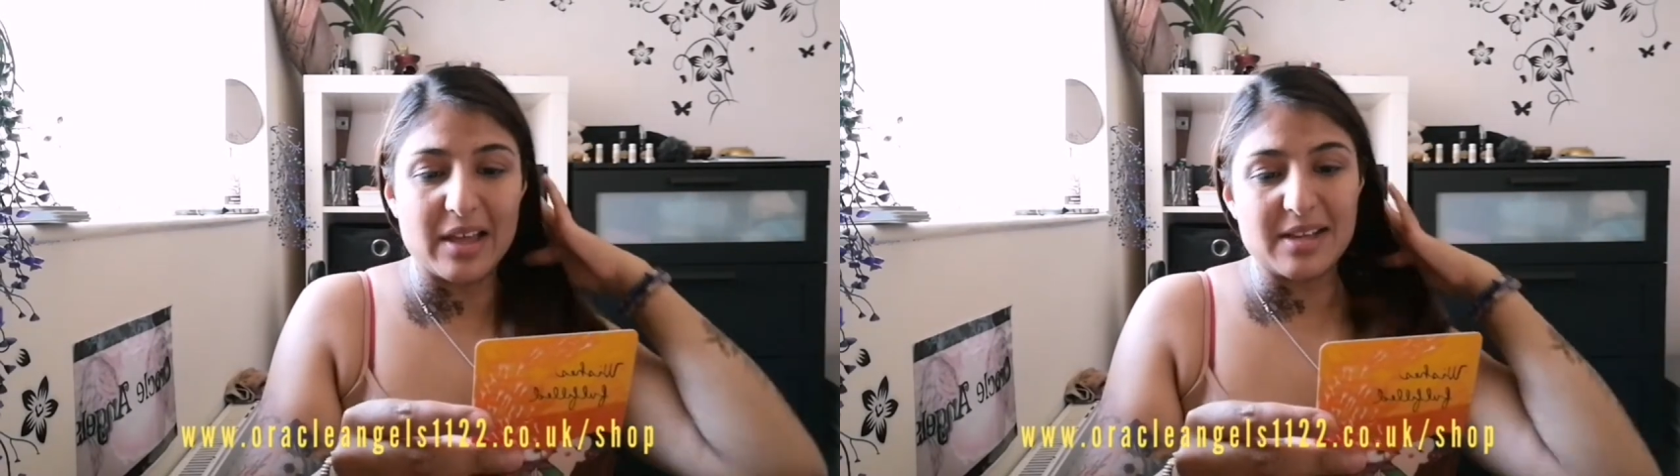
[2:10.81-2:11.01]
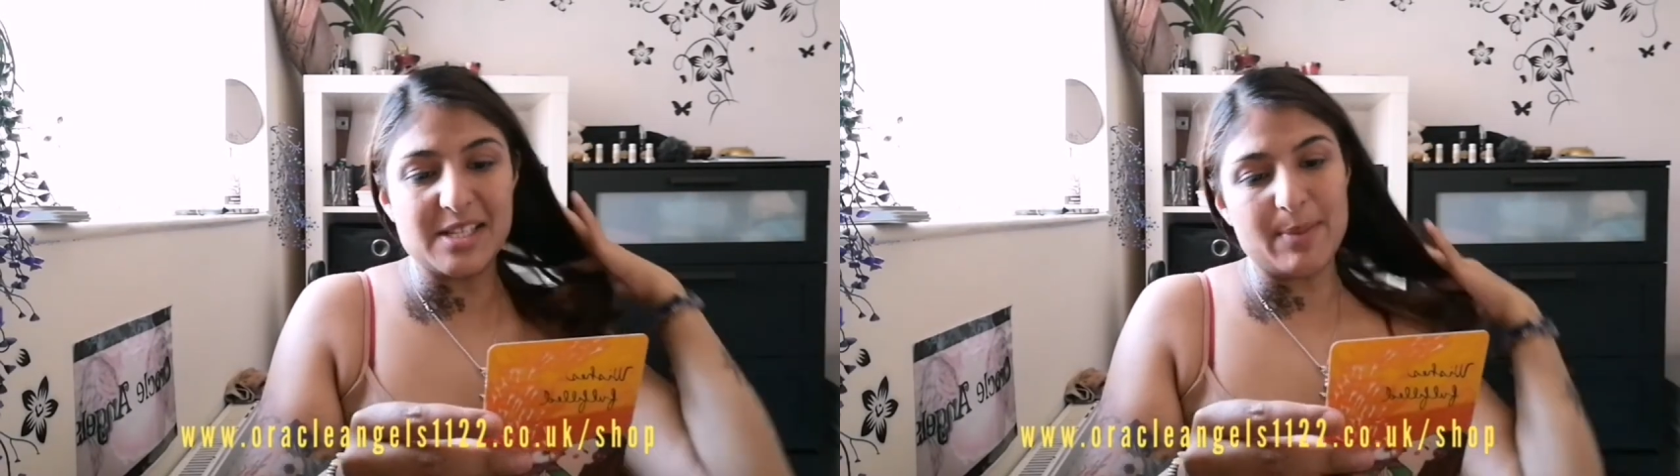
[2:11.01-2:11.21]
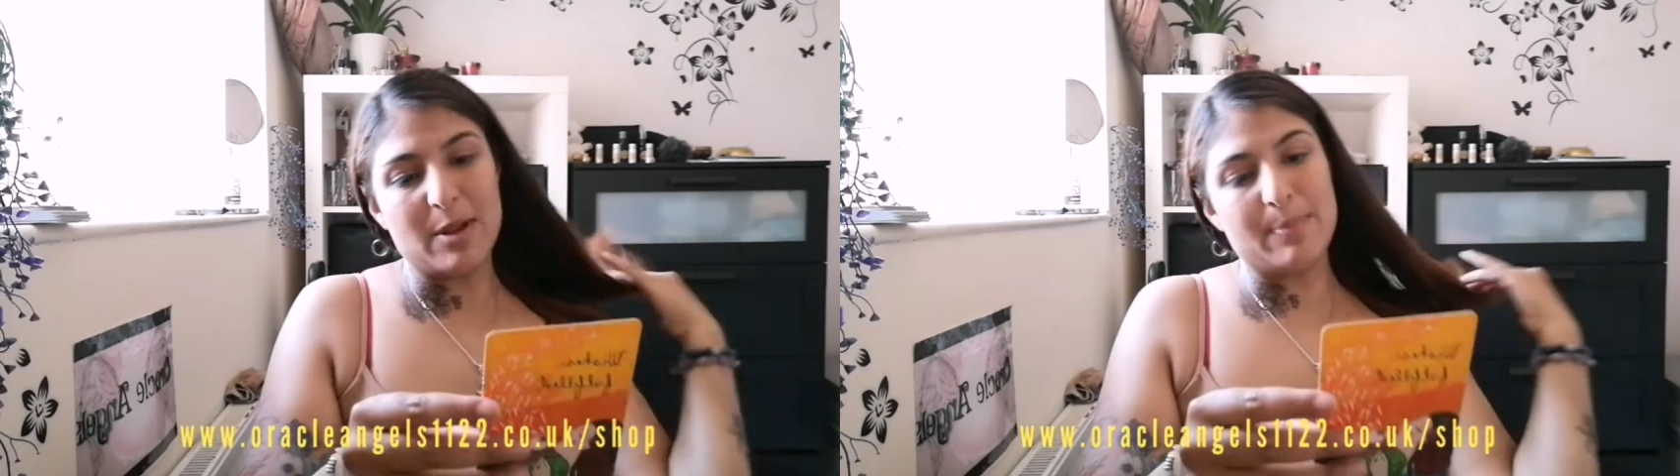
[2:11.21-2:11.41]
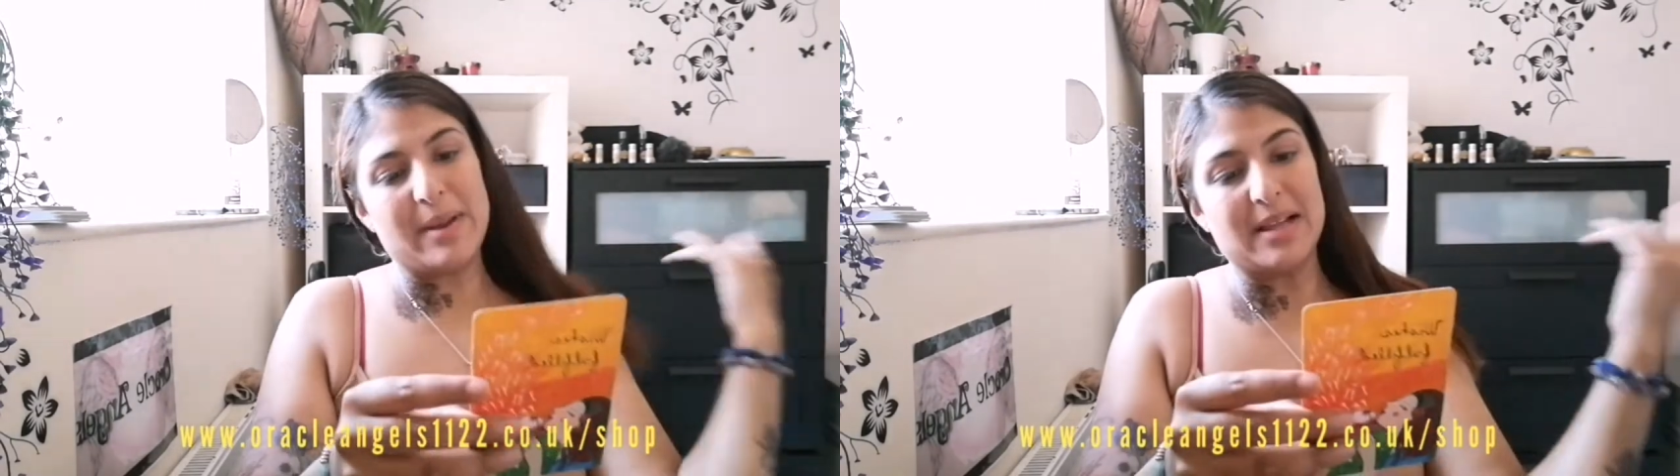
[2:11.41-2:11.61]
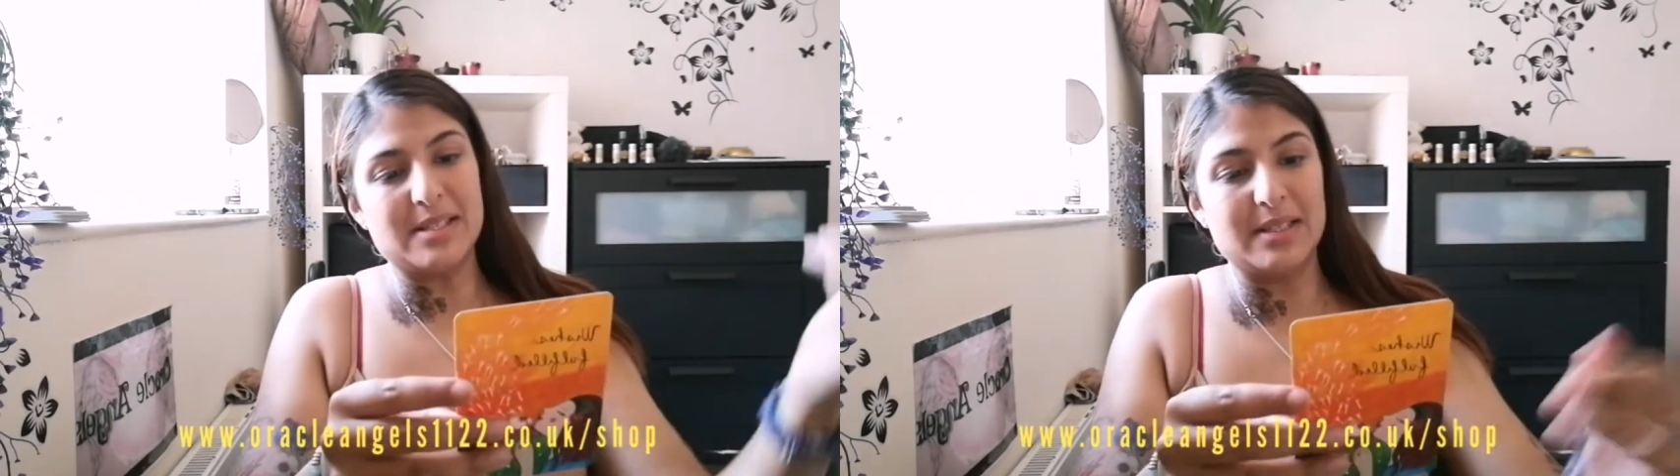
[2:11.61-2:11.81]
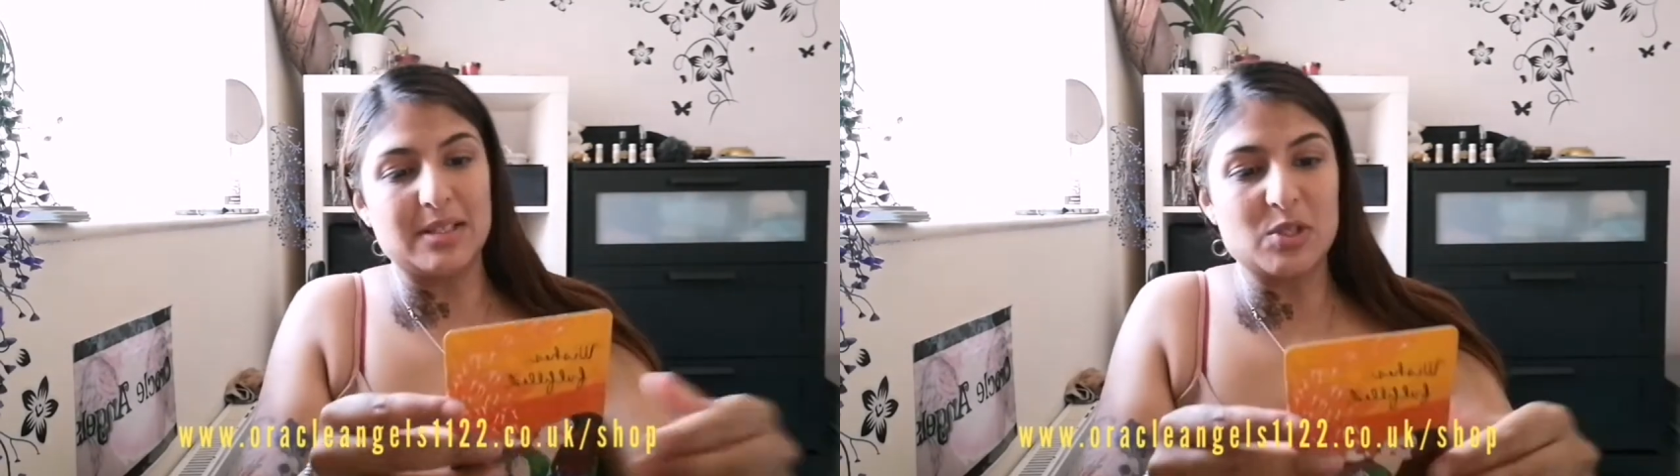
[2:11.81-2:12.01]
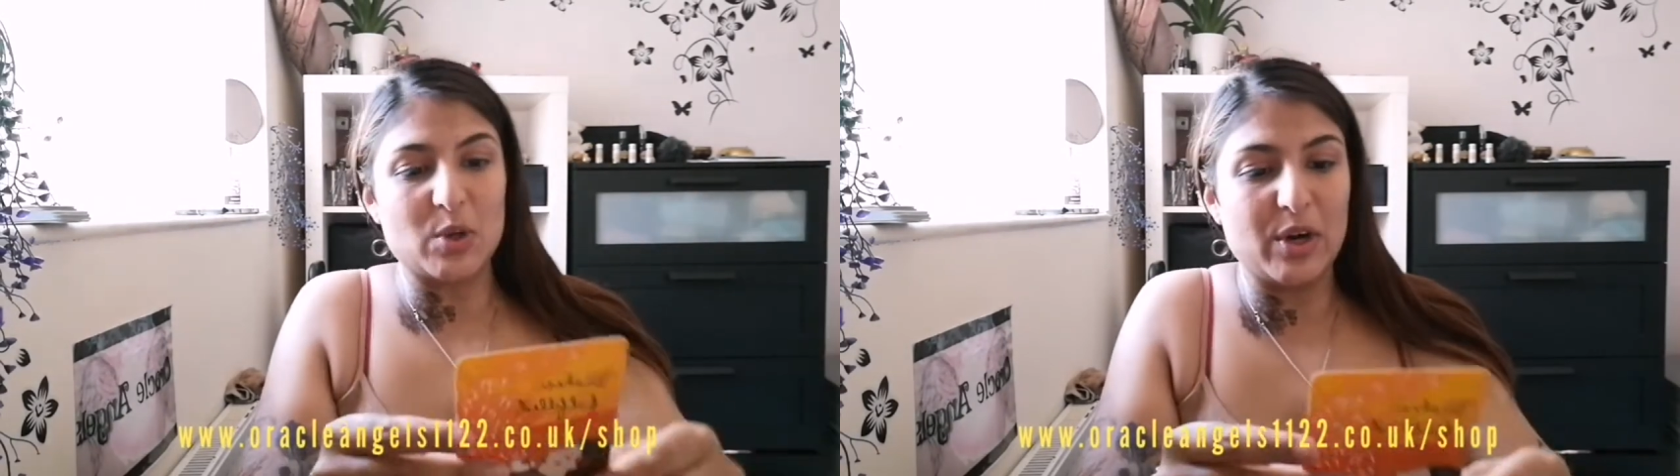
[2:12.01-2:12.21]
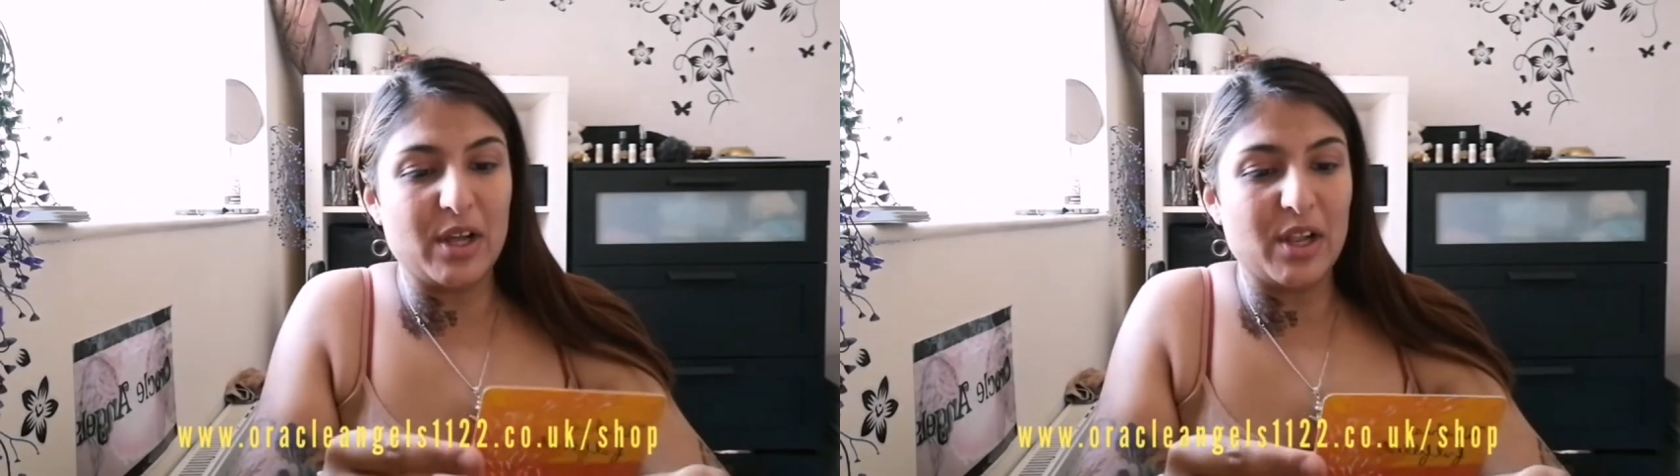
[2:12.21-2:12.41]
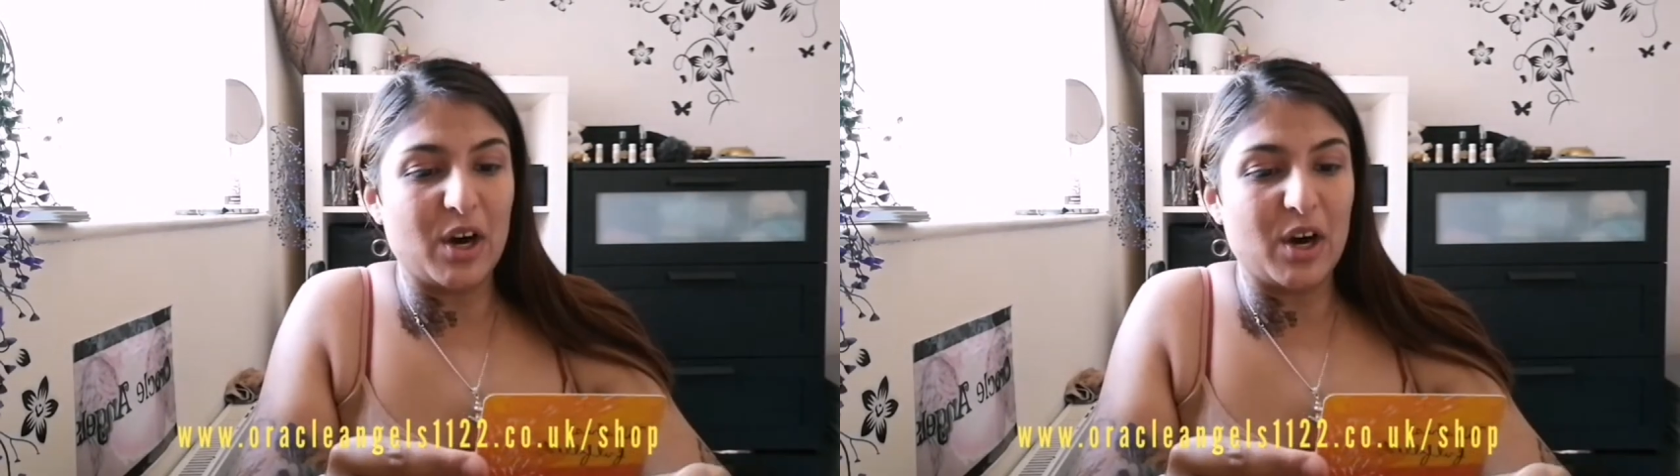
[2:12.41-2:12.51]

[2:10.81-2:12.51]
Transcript: They're deeply planted in the soil